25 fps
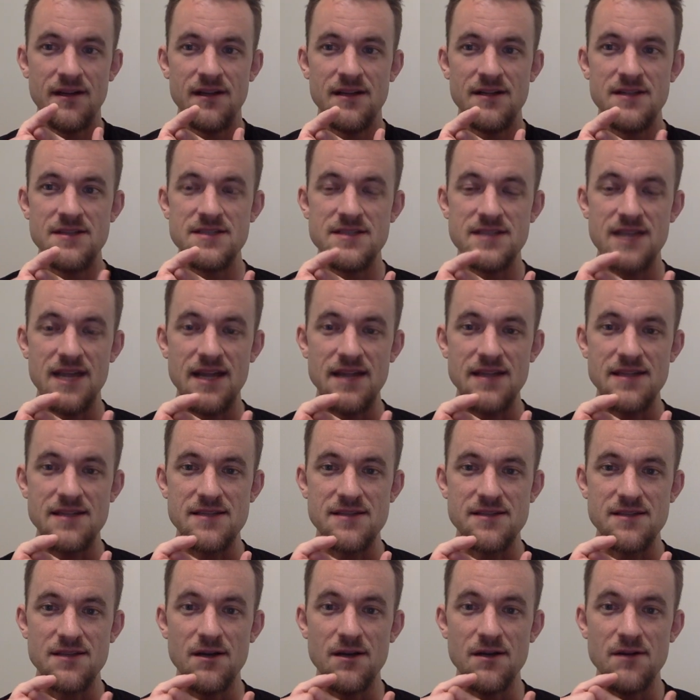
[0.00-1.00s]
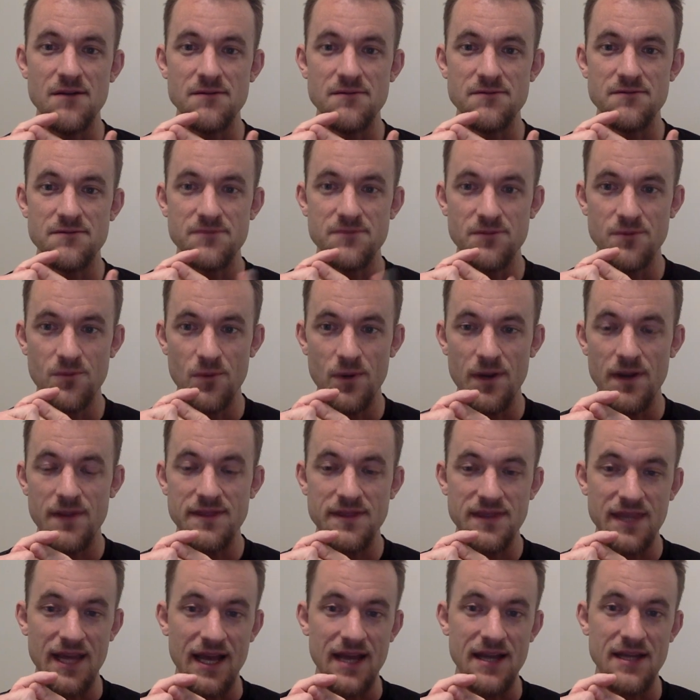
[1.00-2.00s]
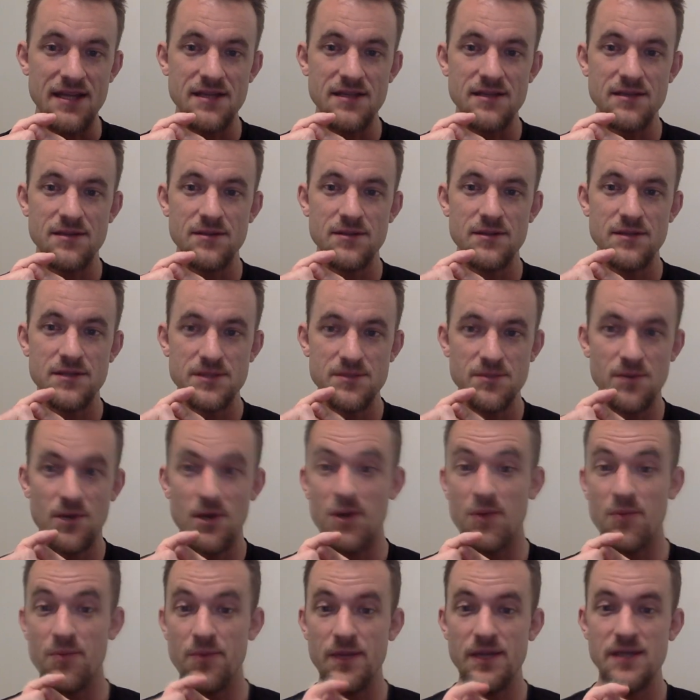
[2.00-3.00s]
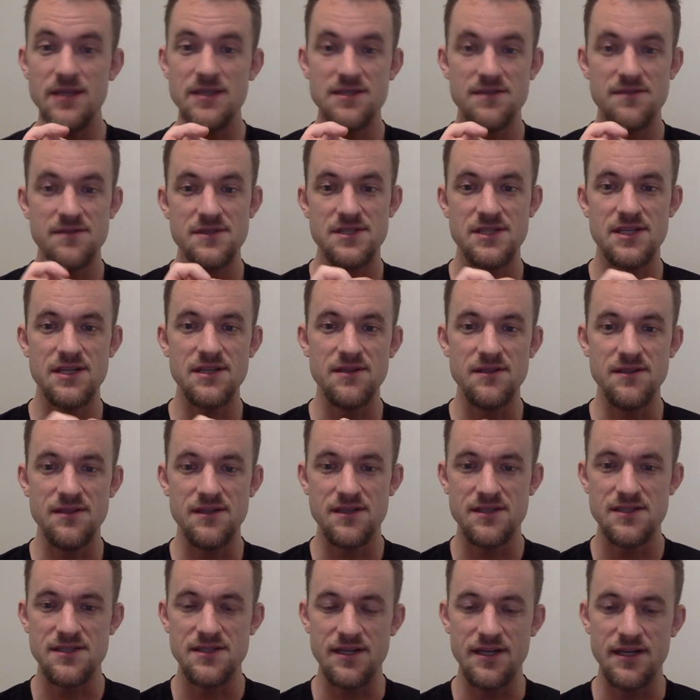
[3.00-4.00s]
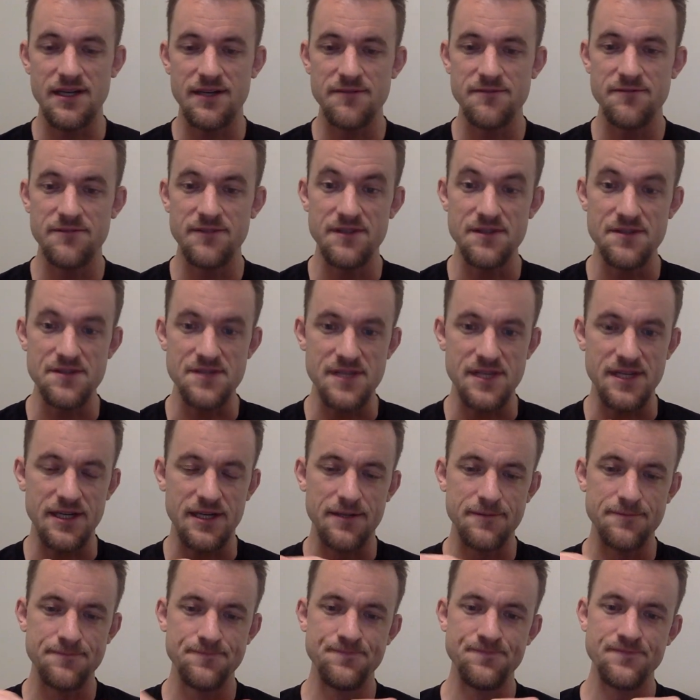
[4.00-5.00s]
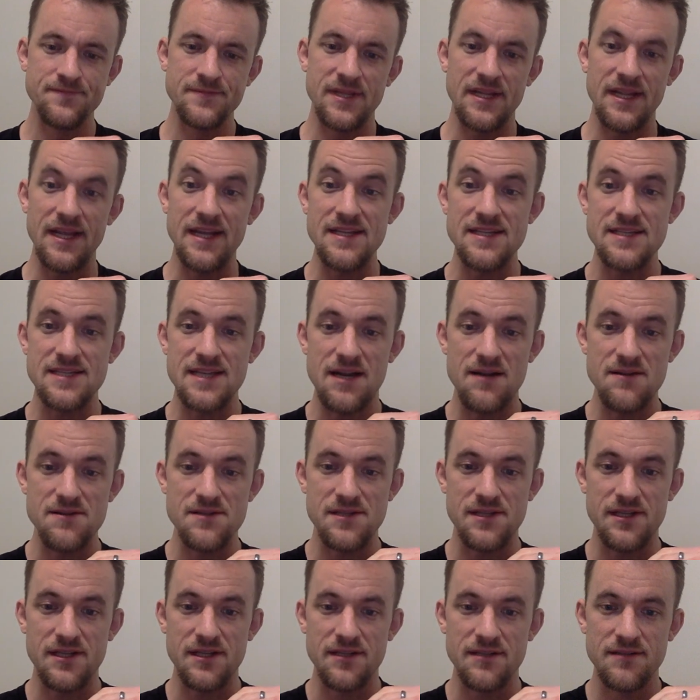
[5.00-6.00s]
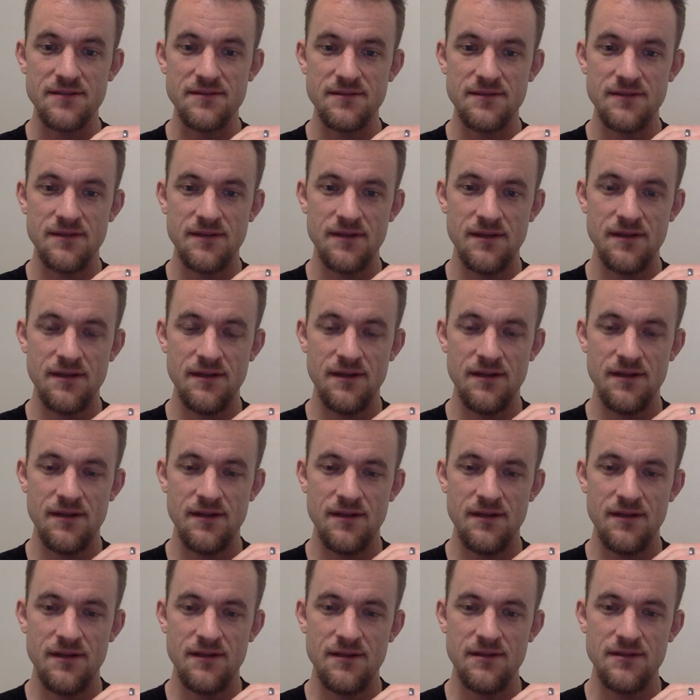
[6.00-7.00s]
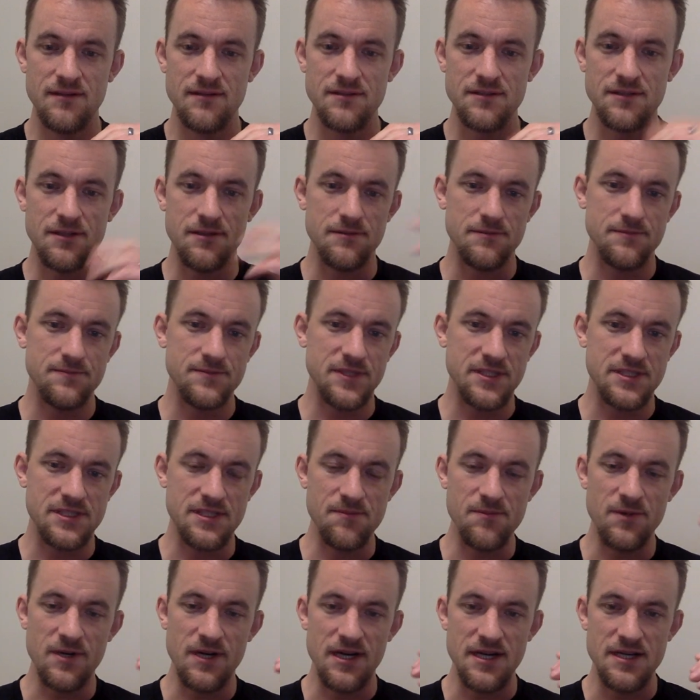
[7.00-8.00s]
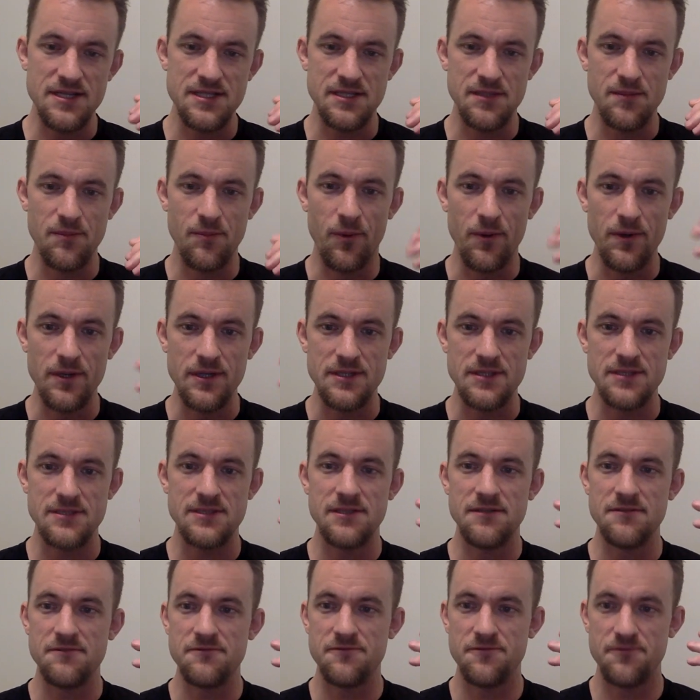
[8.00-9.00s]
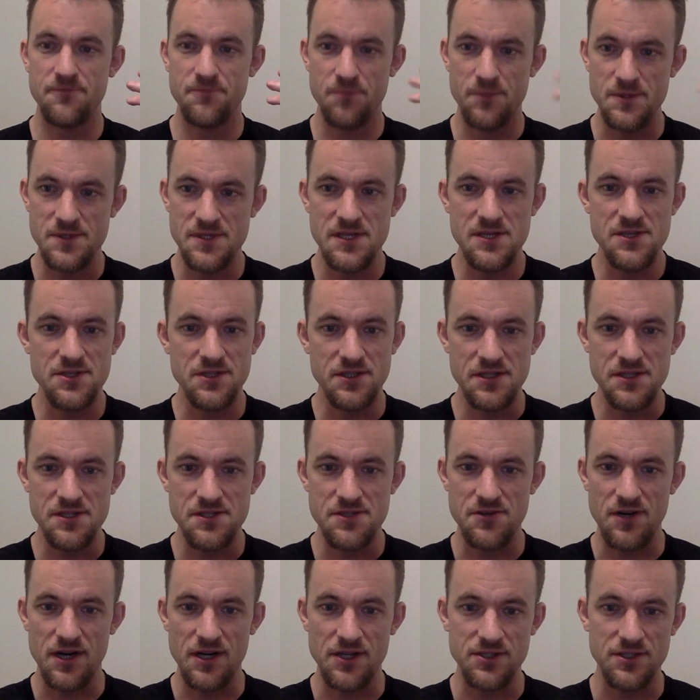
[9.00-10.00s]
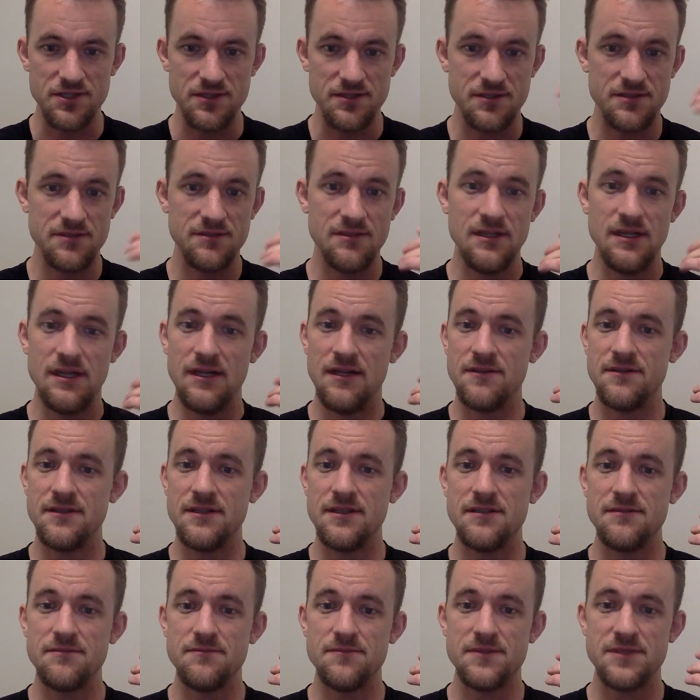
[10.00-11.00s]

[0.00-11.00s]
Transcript: sense of what that small piece of a skill looks like, feels like, and sounds like. So, to summarize the importance of precision instructions, the